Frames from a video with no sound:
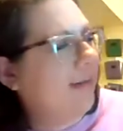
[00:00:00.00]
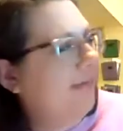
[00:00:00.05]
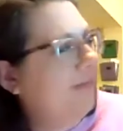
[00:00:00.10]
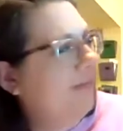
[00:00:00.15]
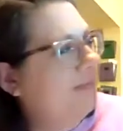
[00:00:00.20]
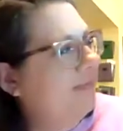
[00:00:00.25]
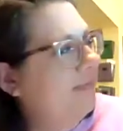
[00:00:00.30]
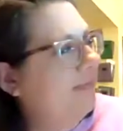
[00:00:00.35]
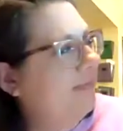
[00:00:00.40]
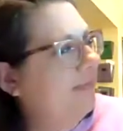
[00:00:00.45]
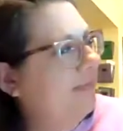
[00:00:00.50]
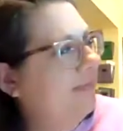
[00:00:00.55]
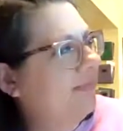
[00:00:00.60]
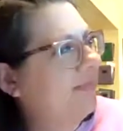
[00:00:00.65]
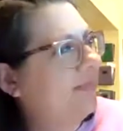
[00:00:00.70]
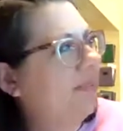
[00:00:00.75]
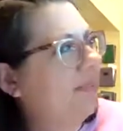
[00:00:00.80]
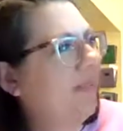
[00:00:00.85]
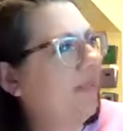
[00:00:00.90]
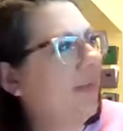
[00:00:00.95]

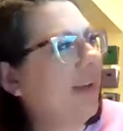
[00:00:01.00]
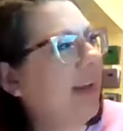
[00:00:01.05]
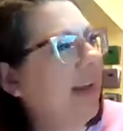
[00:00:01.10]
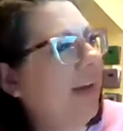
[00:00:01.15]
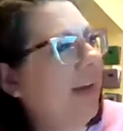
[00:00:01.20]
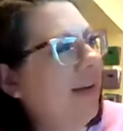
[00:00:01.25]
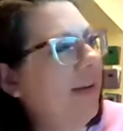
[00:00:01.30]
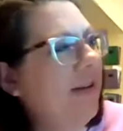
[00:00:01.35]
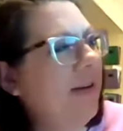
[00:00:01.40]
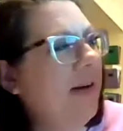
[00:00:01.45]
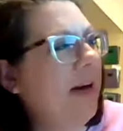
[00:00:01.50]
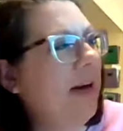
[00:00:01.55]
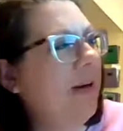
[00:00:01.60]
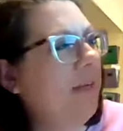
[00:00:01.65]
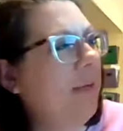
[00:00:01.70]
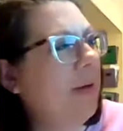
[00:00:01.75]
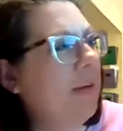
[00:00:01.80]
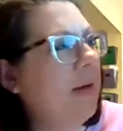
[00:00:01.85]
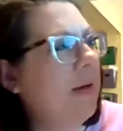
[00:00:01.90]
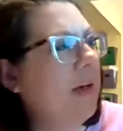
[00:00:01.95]
I don't know,
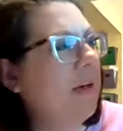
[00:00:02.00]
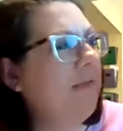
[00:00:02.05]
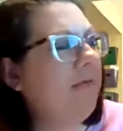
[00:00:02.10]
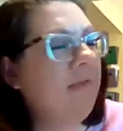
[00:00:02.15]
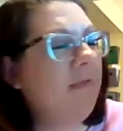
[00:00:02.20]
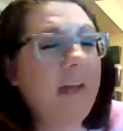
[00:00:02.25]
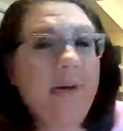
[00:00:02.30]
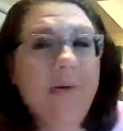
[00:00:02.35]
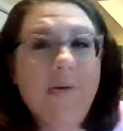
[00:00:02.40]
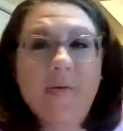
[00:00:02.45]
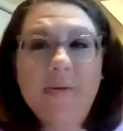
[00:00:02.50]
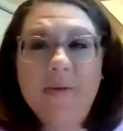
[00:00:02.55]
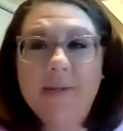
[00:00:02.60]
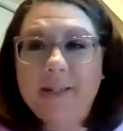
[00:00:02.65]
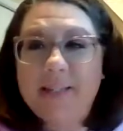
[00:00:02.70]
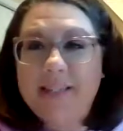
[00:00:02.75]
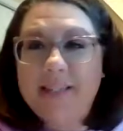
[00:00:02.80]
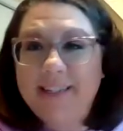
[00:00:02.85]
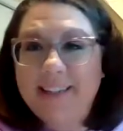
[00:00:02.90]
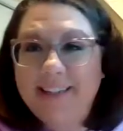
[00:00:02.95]
maybe
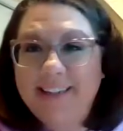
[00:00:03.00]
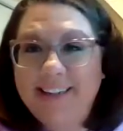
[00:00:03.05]
confused.